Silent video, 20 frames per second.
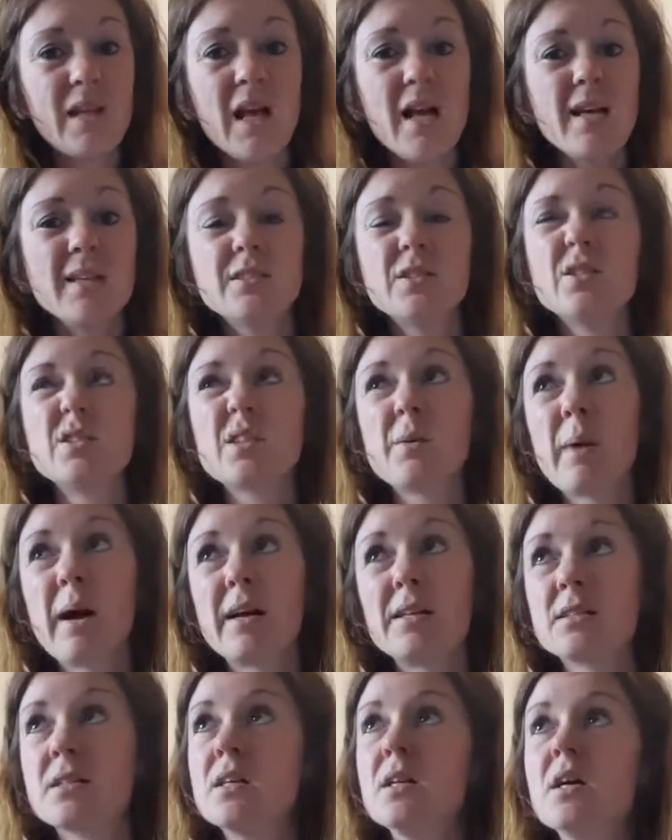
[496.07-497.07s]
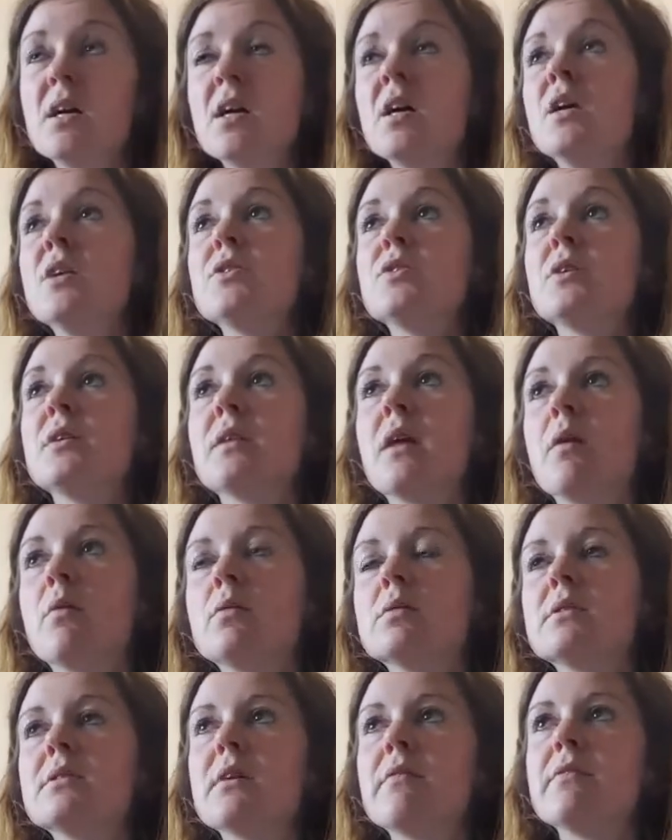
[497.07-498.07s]
It's not so bad doing that
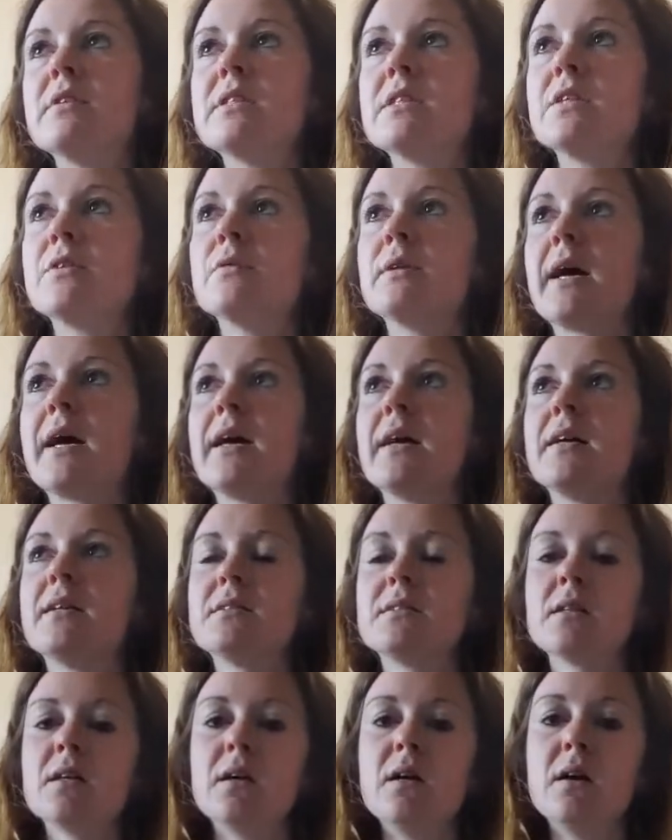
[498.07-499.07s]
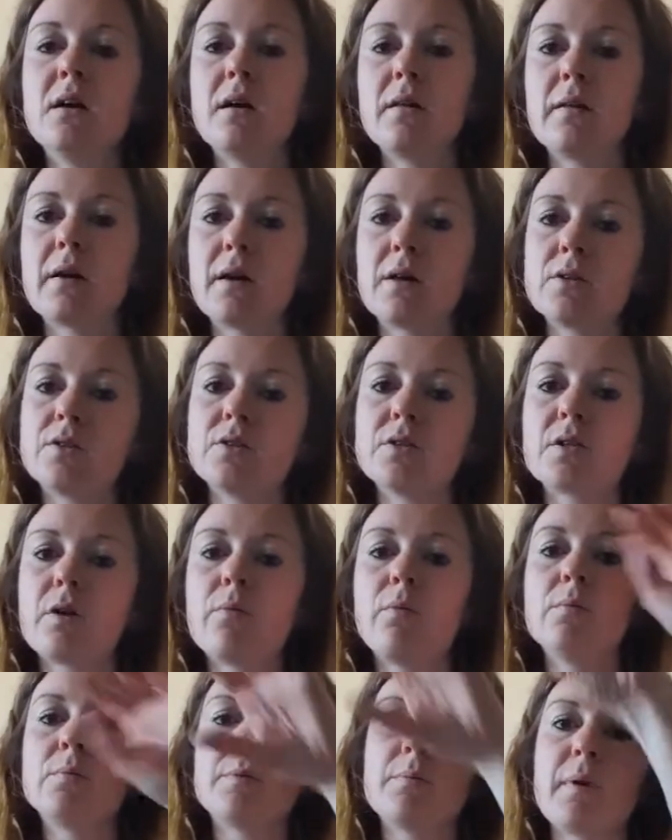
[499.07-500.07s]
once every 2 days, and then I can just go
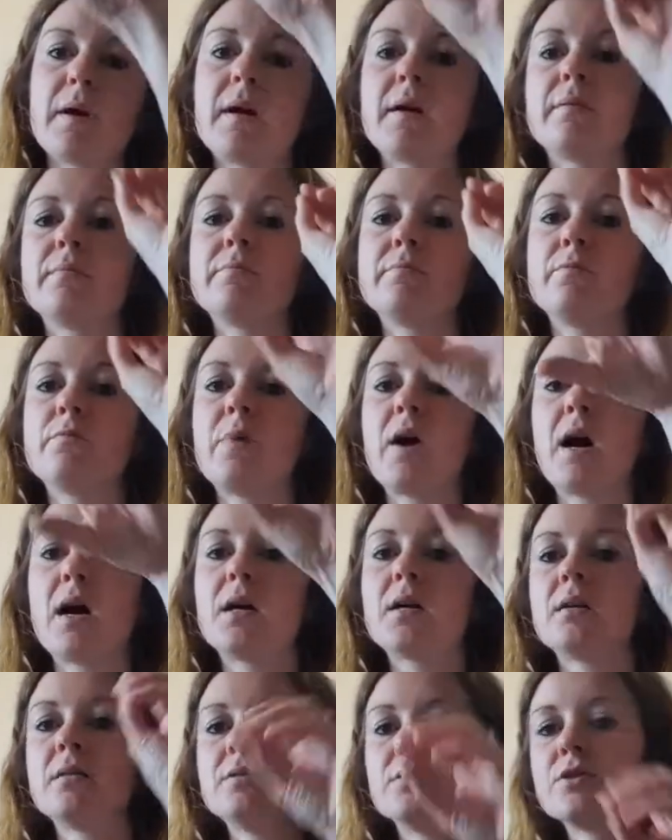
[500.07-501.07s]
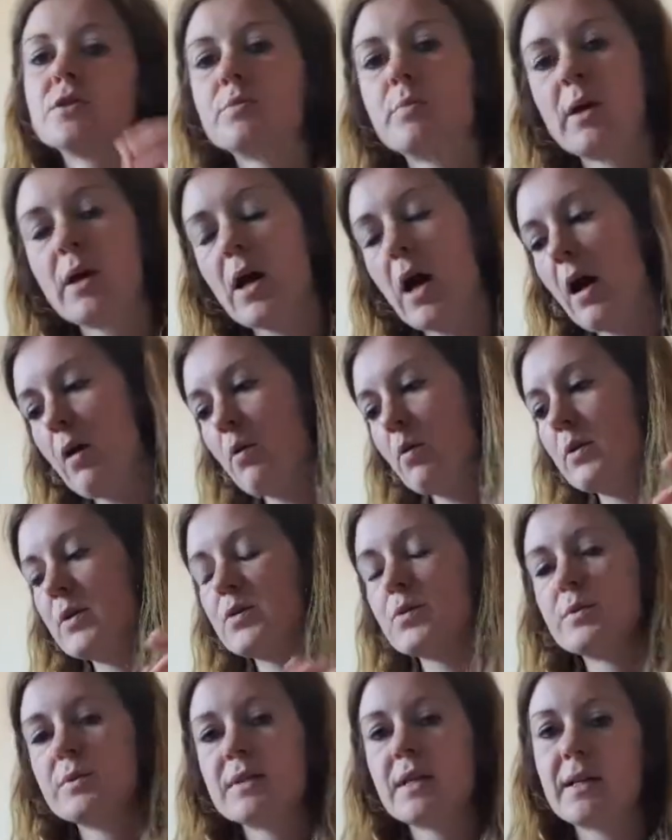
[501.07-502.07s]
up to our rack and just pick out which
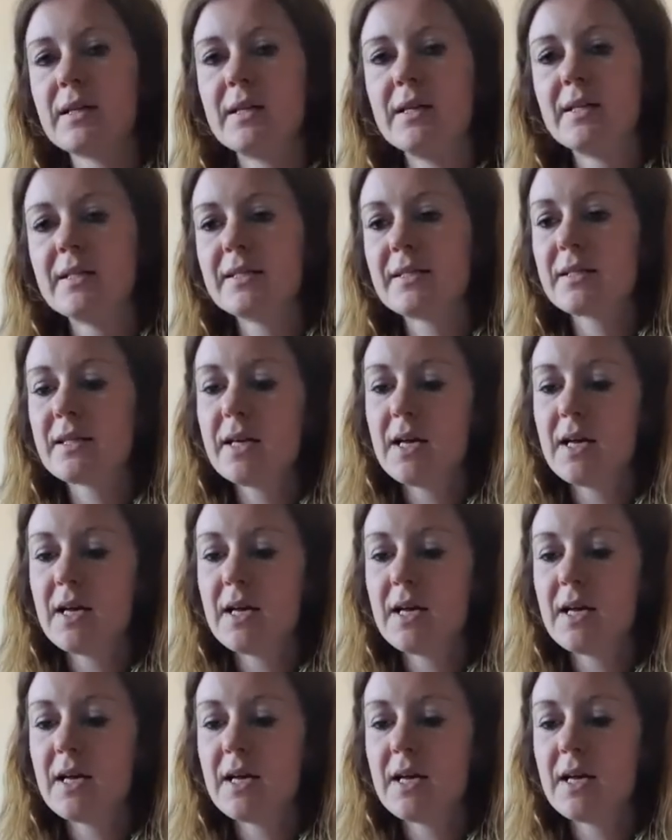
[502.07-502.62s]
ones I need.